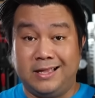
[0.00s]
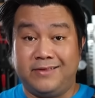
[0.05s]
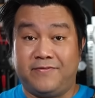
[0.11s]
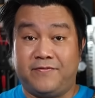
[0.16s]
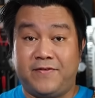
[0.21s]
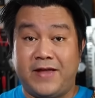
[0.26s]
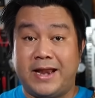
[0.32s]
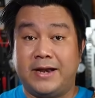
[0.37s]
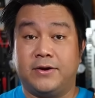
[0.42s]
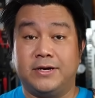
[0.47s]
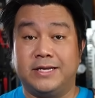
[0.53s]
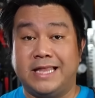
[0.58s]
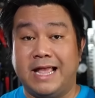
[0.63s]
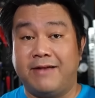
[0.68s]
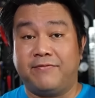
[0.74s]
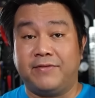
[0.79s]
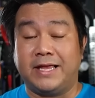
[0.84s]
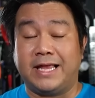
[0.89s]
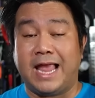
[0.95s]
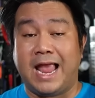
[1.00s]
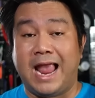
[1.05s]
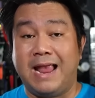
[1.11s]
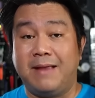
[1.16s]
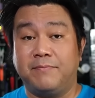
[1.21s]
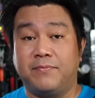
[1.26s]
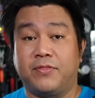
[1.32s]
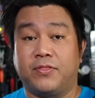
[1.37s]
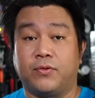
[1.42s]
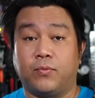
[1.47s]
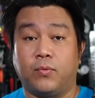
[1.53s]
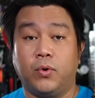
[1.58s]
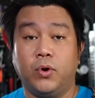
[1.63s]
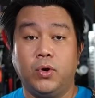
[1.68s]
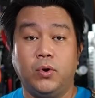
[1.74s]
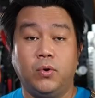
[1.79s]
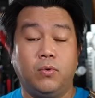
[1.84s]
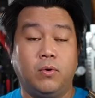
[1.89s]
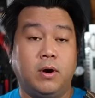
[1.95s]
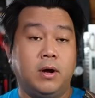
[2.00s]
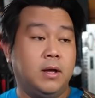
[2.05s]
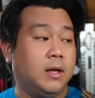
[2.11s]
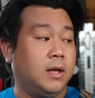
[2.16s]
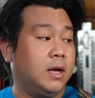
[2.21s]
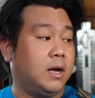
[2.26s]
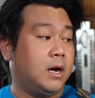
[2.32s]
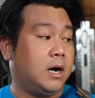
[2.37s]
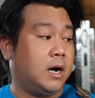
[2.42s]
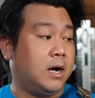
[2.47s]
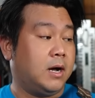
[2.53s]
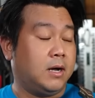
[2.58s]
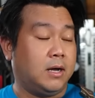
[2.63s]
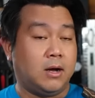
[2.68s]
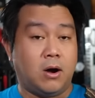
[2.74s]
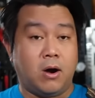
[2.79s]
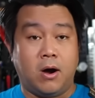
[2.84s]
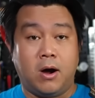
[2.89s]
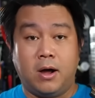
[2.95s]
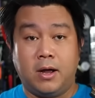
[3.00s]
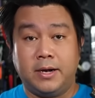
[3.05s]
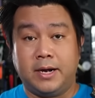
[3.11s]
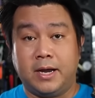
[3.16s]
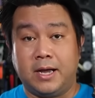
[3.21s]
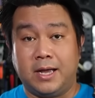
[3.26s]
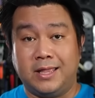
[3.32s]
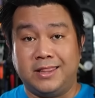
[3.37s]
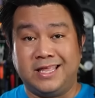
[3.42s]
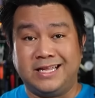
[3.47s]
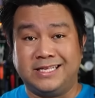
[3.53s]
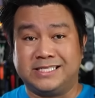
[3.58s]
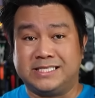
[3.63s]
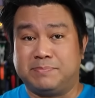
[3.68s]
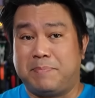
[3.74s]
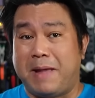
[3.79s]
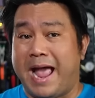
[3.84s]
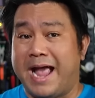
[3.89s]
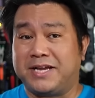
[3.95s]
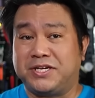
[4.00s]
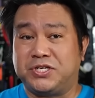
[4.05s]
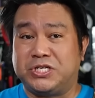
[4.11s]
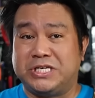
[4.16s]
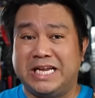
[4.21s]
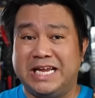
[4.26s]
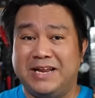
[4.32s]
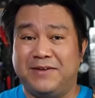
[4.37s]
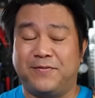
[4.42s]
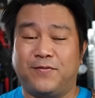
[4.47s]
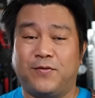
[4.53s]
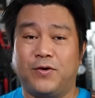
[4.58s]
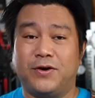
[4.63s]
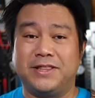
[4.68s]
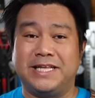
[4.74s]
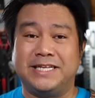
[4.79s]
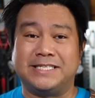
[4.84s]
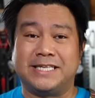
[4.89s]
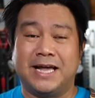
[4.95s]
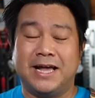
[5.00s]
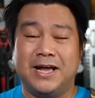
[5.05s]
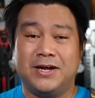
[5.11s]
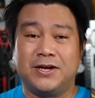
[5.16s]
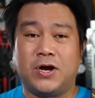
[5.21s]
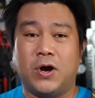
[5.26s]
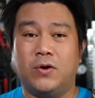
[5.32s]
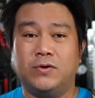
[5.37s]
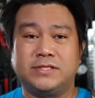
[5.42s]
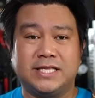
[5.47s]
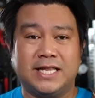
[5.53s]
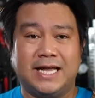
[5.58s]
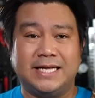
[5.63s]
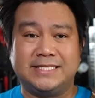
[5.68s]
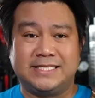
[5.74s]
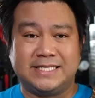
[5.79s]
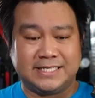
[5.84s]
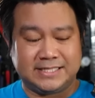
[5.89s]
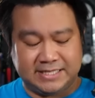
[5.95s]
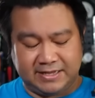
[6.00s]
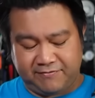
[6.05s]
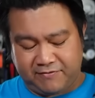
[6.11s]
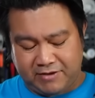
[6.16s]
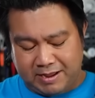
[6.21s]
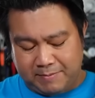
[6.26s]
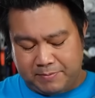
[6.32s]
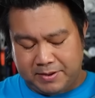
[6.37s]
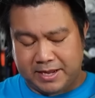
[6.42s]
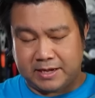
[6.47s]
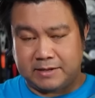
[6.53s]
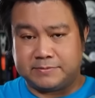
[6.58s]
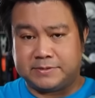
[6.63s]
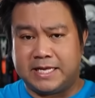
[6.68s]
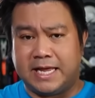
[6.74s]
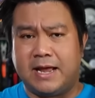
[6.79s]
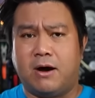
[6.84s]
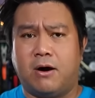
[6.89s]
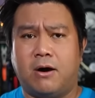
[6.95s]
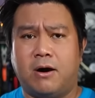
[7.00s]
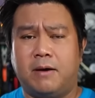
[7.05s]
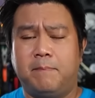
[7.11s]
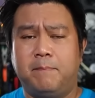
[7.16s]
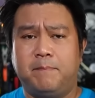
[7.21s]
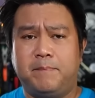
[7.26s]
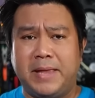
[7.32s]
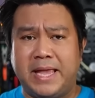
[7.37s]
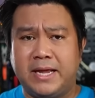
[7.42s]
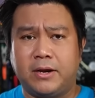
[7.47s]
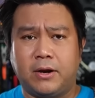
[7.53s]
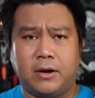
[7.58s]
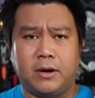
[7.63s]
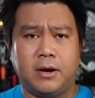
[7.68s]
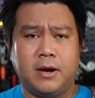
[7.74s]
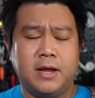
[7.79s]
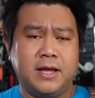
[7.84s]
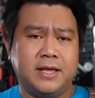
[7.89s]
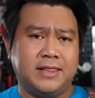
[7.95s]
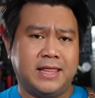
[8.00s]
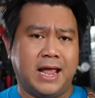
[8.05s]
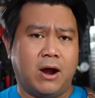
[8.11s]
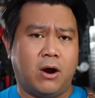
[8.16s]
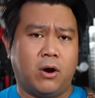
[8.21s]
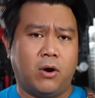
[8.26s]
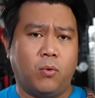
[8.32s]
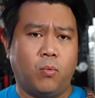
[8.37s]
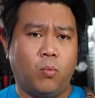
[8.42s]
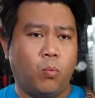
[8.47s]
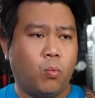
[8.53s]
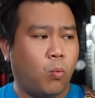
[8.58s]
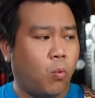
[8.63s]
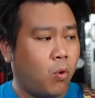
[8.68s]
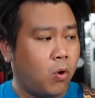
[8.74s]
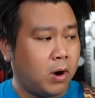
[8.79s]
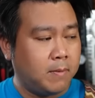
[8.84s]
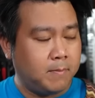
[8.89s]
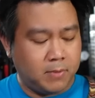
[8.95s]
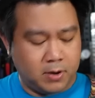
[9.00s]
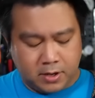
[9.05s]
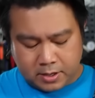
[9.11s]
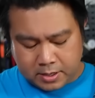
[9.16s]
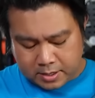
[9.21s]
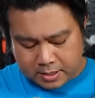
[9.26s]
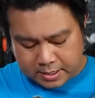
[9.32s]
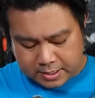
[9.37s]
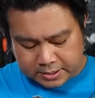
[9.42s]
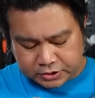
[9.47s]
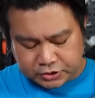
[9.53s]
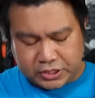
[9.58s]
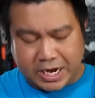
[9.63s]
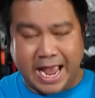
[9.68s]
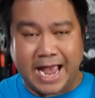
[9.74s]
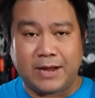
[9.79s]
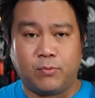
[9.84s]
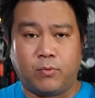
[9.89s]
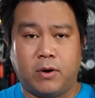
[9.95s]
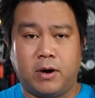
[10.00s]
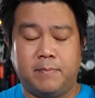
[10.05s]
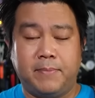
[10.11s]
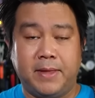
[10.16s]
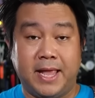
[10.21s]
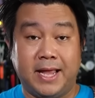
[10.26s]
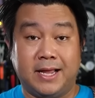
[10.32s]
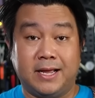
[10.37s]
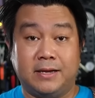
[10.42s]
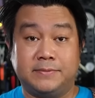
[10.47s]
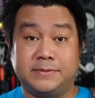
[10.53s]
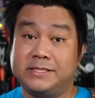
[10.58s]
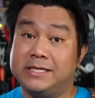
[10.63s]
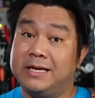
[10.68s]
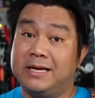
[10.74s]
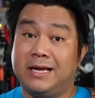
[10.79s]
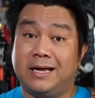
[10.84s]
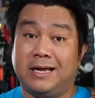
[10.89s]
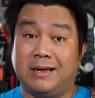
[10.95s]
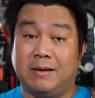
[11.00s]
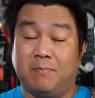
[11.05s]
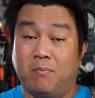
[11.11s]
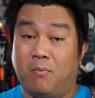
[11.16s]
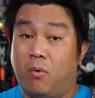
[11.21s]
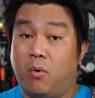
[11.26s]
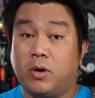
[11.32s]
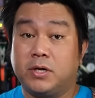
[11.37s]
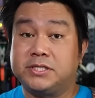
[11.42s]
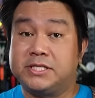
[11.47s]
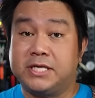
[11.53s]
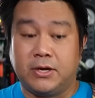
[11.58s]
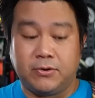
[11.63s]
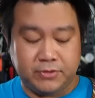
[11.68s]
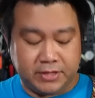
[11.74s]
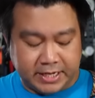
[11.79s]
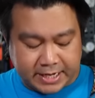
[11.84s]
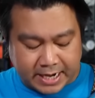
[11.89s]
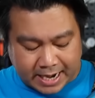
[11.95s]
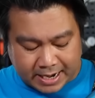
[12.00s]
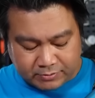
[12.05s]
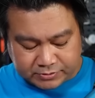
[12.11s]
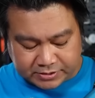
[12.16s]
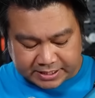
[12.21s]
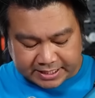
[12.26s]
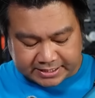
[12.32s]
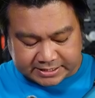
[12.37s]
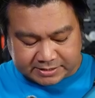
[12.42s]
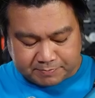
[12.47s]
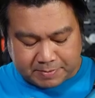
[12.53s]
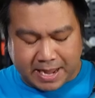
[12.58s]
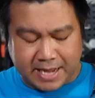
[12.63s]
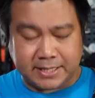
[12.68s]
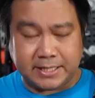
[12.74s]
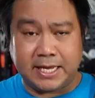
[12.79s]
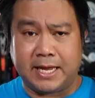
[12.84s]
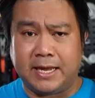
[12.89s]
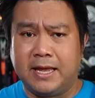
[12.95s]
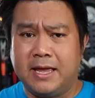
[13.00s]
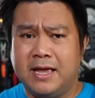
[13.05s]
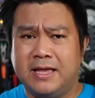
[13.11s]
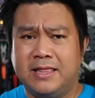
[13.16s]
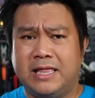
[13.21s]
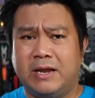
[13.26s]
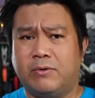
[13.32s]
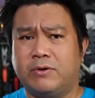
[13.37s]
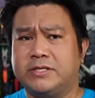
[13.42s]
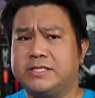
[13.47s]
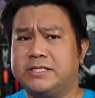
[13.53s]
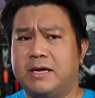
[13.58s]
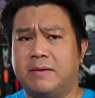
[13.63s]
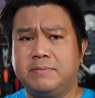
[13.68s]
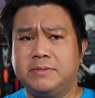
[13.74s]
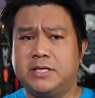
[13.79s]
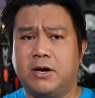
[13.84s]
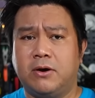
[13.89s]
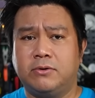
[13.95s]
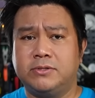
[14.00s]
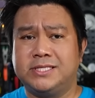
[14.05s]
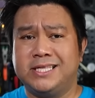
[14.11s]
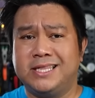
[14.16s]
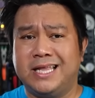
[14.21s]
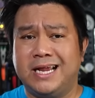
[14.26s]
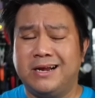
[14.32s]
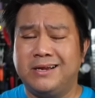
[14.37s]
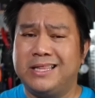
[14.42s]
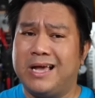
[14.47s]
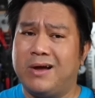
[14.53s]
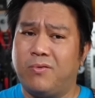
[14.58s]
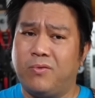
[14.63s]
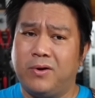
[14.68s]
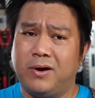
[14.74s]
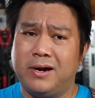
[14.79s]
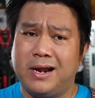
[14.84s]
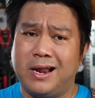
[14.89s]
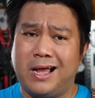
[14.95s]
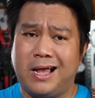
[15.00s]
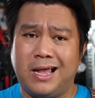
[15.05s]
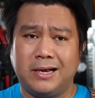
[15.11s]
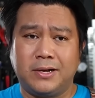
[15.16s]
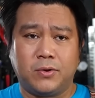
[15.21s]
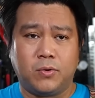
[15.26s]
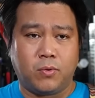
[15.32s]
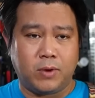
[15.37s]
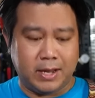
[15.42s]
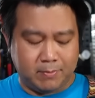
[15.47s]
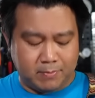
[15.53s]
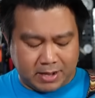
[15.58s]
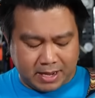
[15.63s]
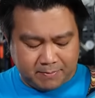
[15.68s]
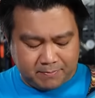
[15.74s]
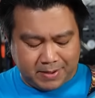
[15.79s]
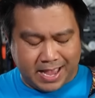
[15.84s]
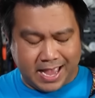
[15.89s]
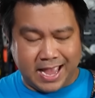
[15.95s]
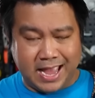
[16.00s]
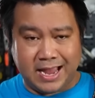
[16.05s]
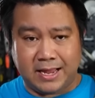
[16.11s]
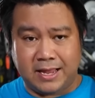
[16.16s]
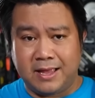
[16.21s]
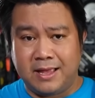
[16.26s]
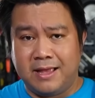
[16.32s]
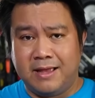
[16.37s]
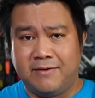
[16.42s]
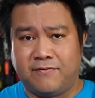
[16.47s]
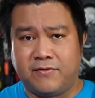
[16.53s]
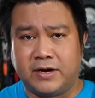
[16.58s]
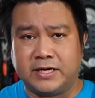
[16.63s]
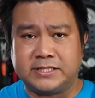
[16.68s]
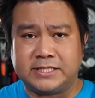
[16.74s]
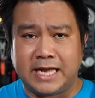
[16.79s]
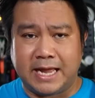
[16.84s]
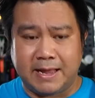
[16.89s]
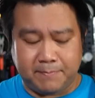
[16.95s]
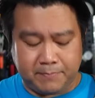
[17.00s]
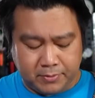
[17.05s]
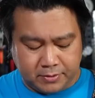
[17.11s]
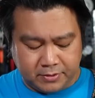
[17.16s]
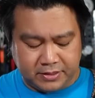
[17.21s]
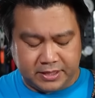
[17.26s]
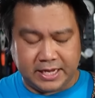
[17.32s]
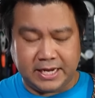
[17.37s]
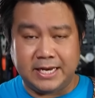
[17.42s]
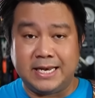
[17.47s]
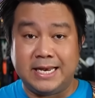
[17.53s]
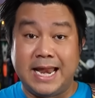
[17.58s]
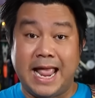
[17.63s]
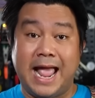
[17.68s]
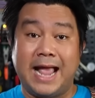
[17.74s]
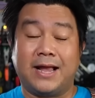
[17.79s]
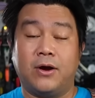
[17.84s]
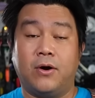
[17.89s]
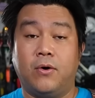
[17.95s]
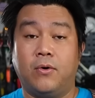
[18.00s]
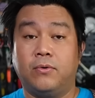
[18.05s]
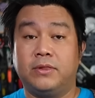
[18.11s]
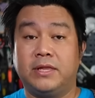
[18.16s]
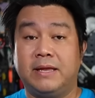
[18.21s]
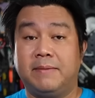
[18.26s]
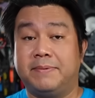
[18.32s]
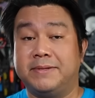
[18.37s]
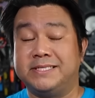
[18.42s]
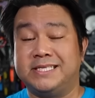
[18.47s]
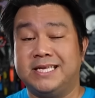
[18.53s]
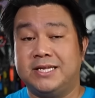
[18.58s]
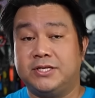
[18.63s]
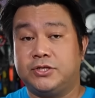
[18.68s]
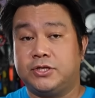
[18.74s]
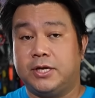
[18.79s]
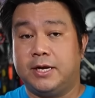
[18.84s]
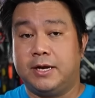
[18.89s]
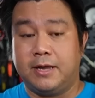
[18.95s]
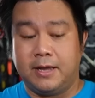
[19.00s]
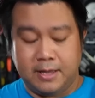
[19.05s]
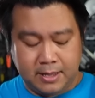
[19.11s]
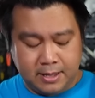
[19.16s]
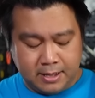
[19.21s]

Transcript: Fender definitely came through on the spec sheet for these Coastline 65 pickups. They are bigger, they are warmer Jaguar pickups, more so than I was expecting. There were some tones in there that were not quite my bag. For example, the neck only position